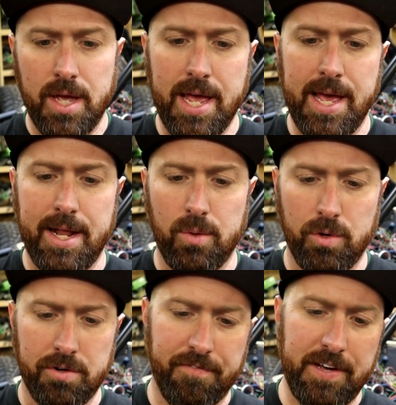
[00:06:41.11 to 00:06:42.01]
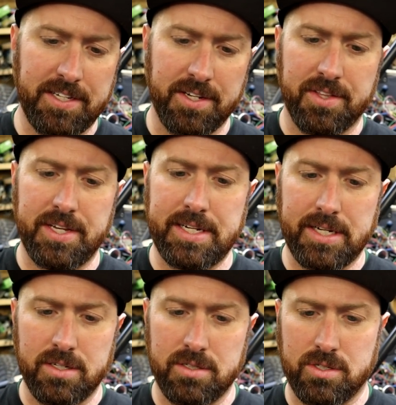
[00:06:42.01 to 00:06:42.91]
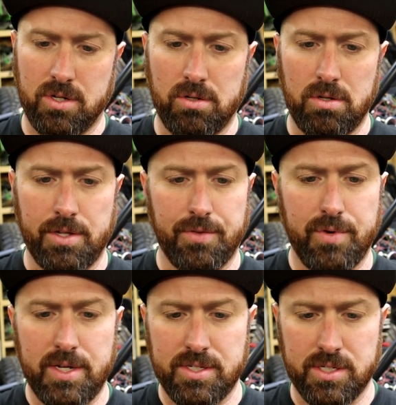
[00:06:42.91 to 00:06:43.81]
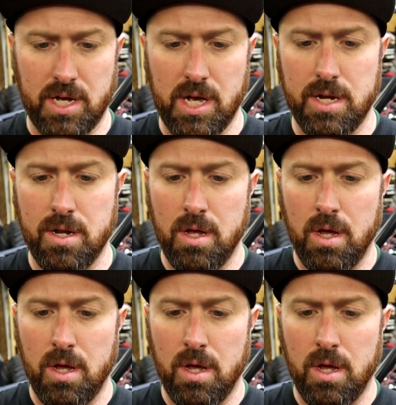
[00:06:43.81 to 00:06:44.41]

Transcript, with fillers: and it won't affect anything because it's all on the thread side.